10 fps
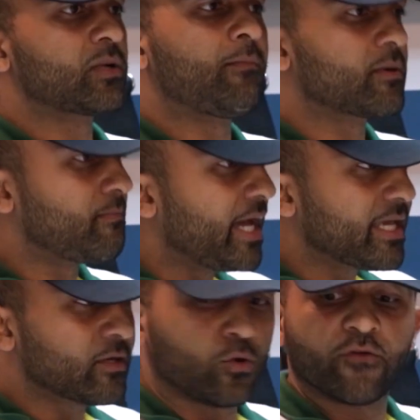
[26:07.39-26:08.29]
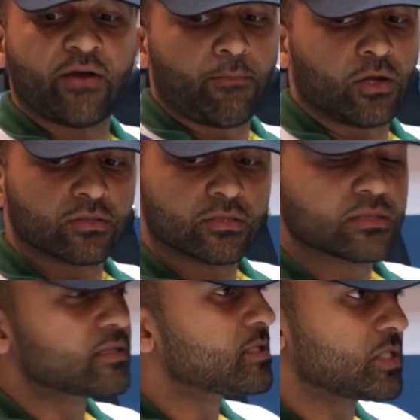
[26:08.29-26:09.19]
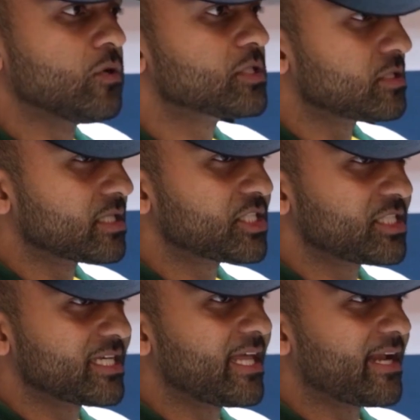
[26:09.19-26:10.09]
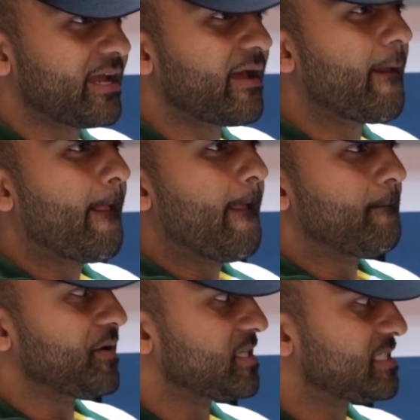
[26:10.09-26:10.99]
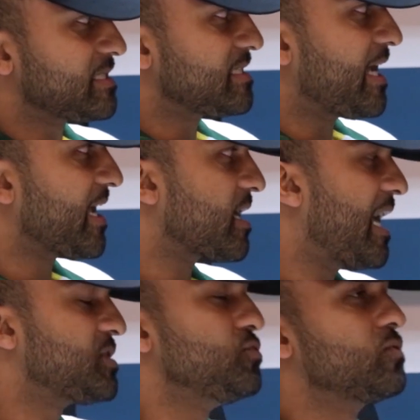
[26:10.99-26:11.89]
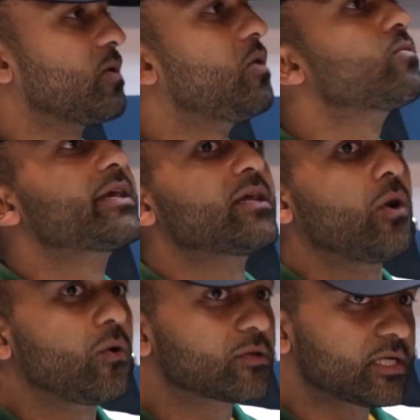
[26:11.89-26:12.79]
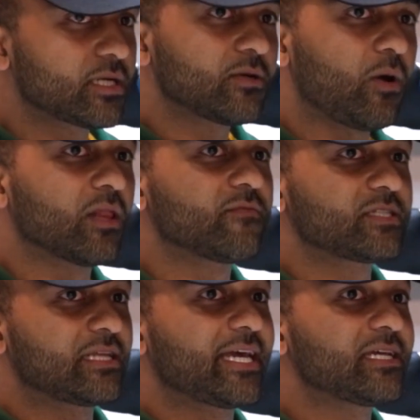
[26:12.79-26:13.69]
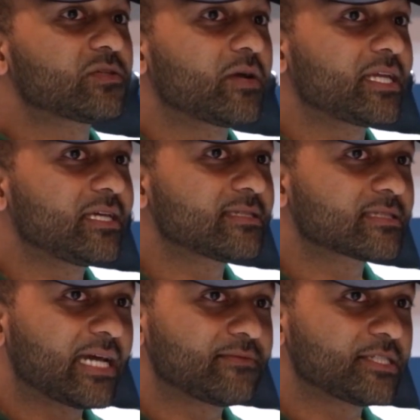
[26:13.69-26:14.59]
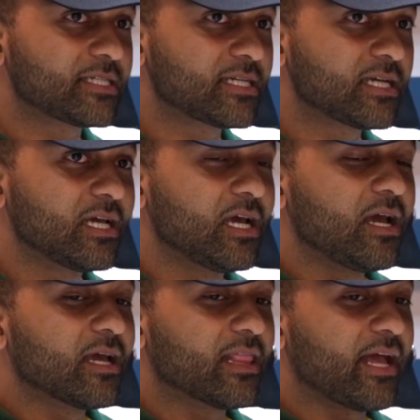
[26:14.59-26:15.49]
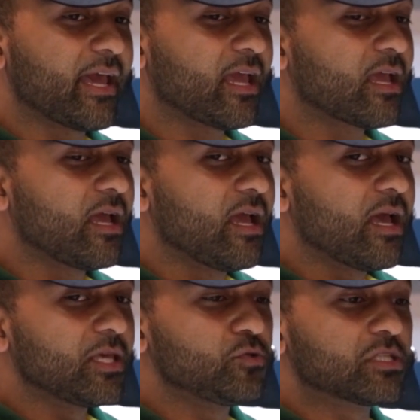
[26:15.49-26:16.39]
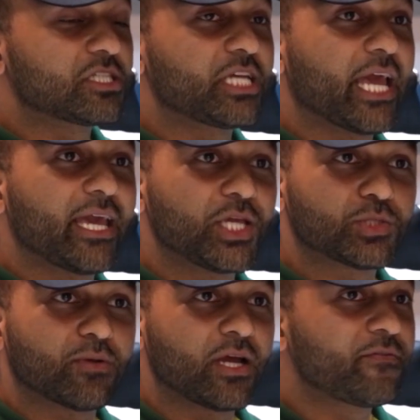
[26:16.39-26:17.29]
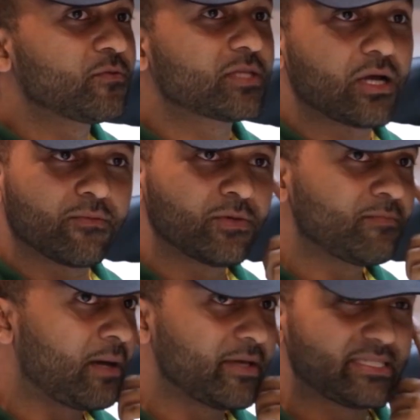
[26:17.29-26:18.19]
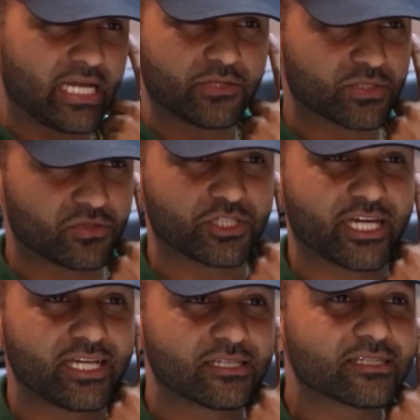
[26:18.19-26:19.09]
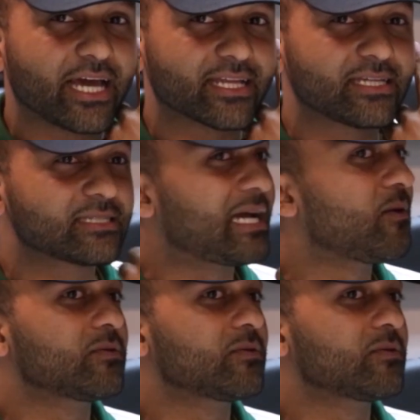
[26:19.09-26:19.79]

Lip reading: When I'm on the mic or if I'm on social and shit like that. But it's just like as you grow, we're getting older. All of us are late 20s type shit. Like you just change, bro. If you told me my mentality was gonna change like this, I would.